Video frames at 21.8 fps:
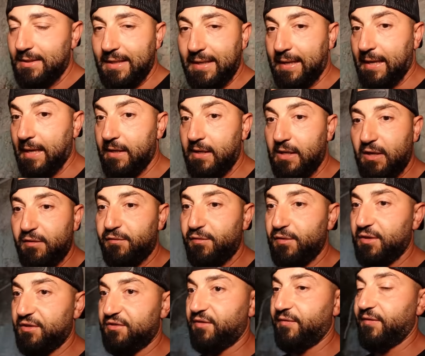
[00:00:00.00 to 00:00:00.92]
Again, I
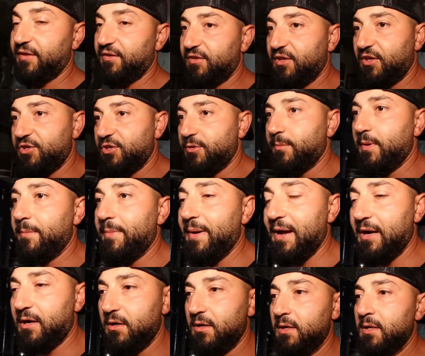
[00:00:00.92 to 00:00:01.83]
feel like something's touching my
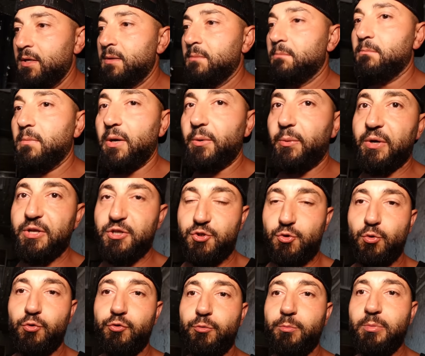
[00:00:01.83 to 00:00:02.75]
back, my right
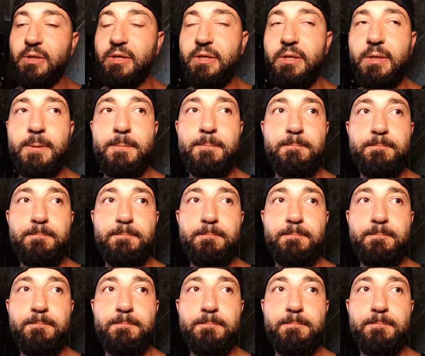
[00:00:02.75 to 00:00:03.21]
shoulder blade.